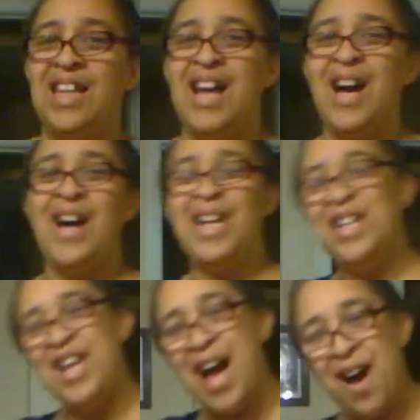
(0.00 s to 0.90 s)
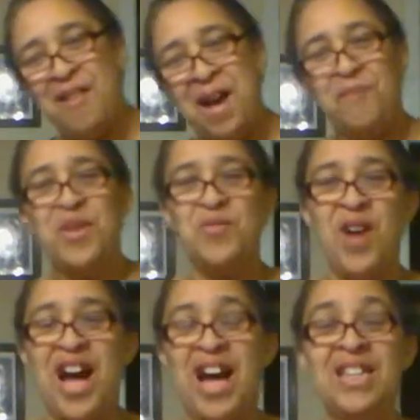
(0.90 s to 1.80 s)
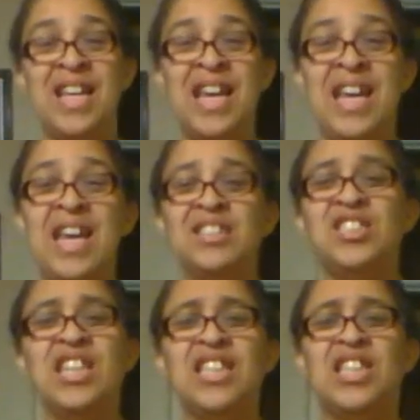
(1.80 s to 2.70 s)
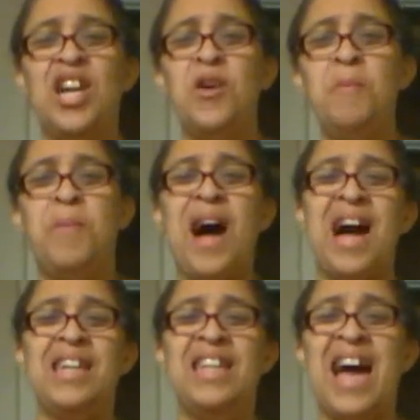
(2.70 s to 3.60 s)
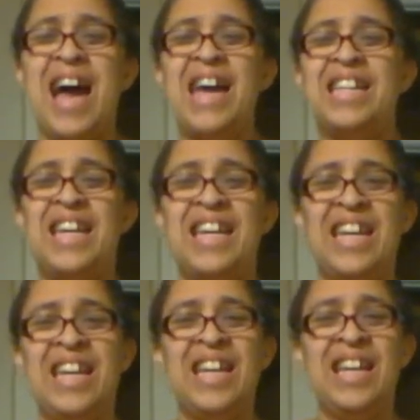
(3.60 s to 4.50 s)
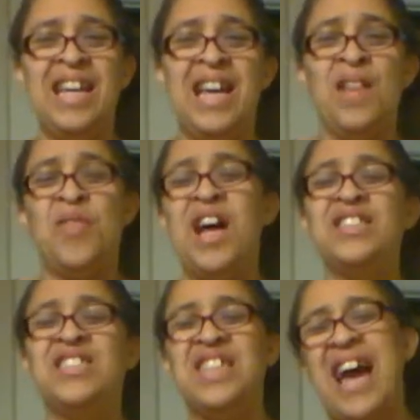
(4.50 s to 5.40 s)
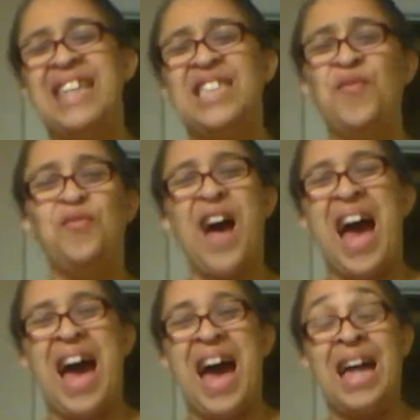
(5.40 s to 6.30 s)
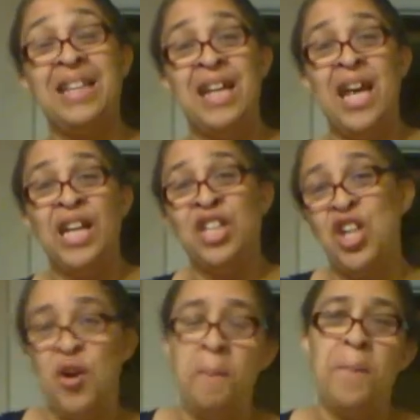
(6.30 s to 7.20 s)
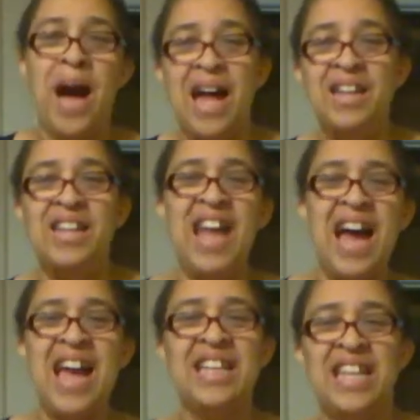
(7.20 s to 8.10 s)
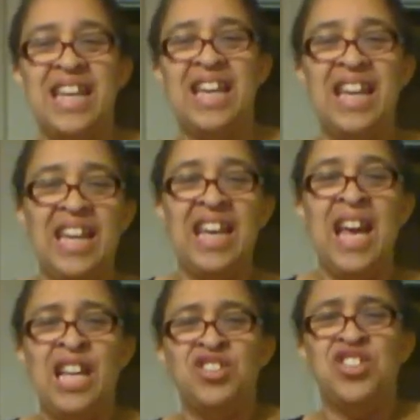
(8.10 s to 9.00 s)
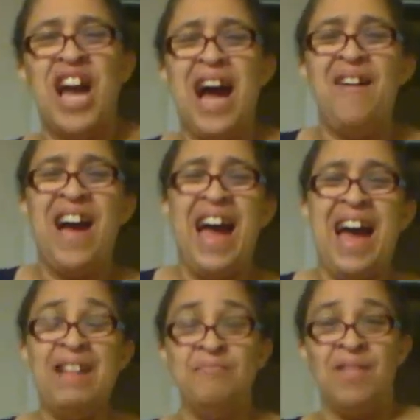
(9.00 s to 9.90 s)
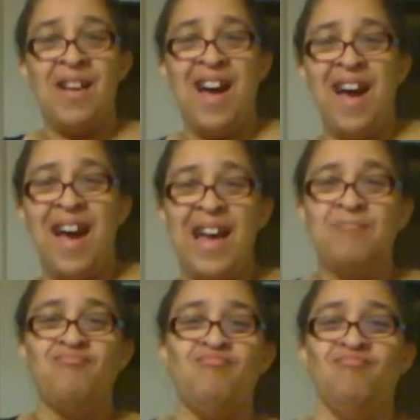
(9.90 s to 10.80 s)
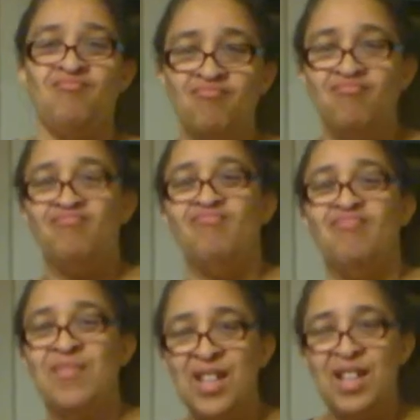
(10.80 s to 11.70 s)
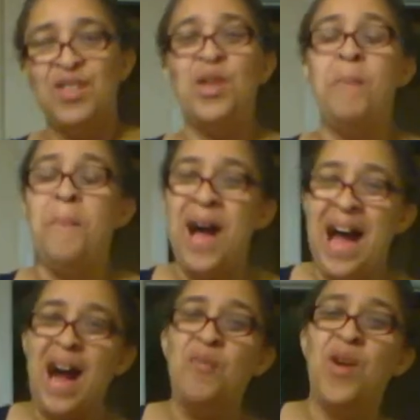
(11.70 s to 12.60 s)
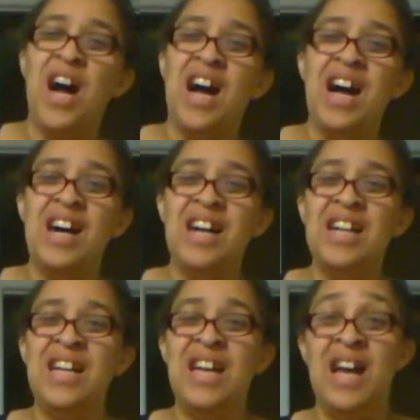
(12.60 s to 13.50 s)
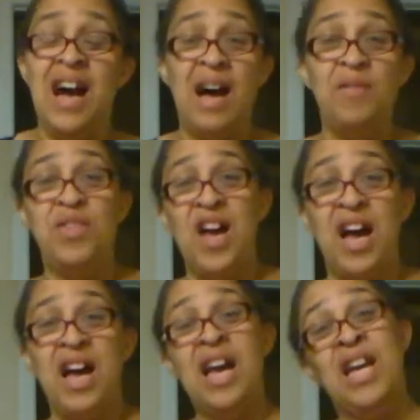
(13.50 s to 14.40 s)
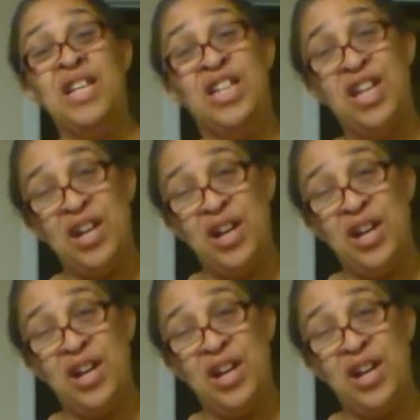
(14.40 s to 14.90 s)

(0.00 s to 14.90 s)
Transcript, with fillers: Hello, hello, everyone. It's the coupon lady, the certified coupon lady. Show it. Hey, mm, mm. the power of the